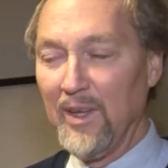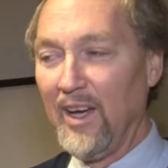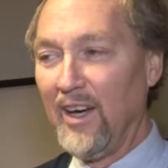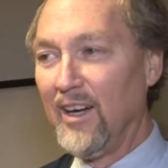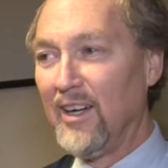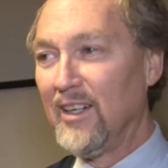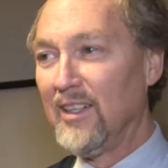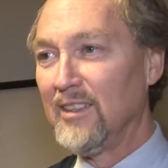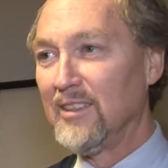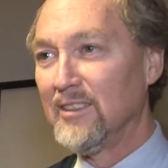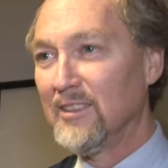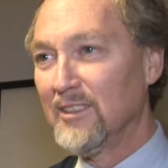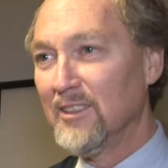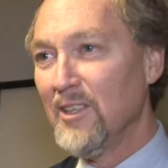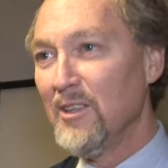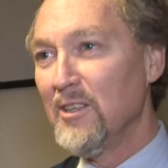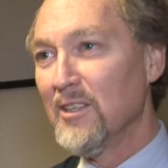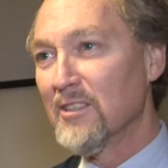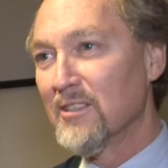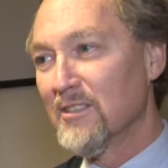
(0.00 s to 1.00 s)
Uh,
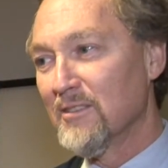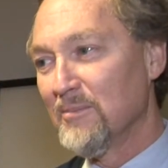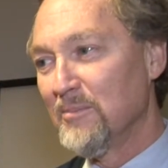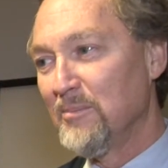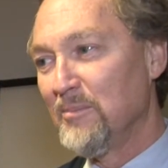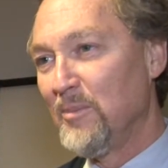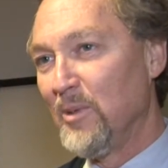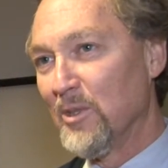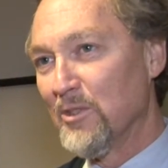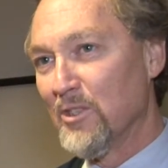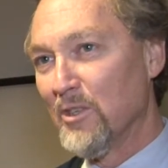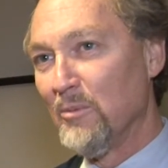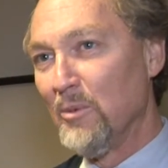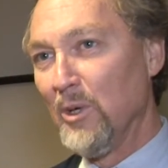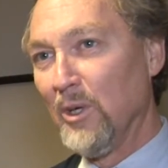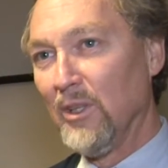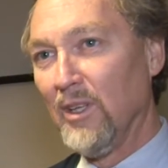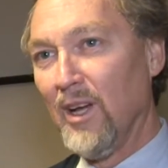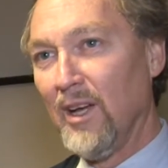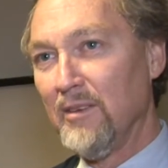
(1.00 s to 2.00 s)
so this puts some
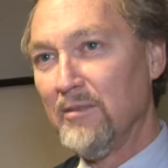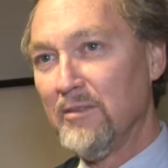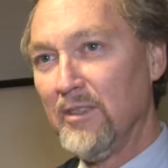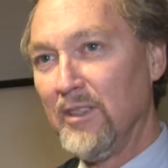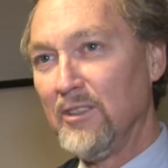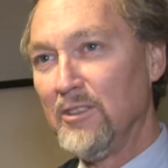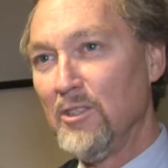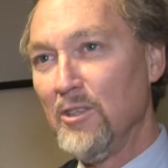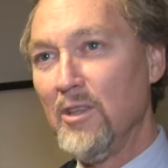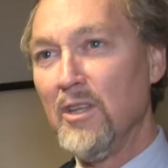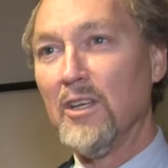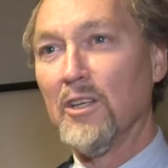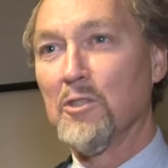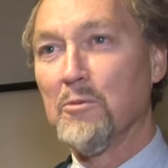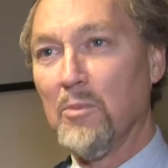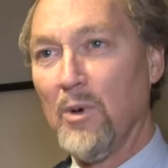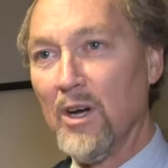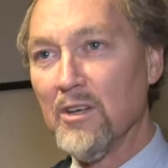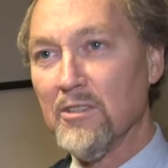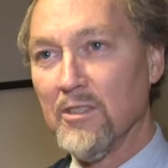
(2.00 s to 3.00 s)
real life into the
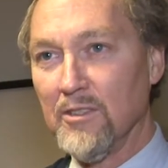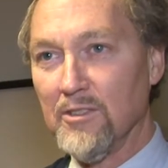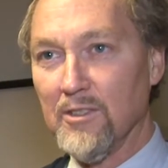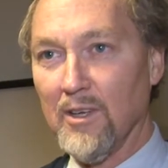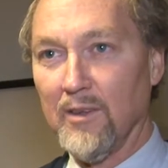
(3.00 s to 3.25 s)
expressions,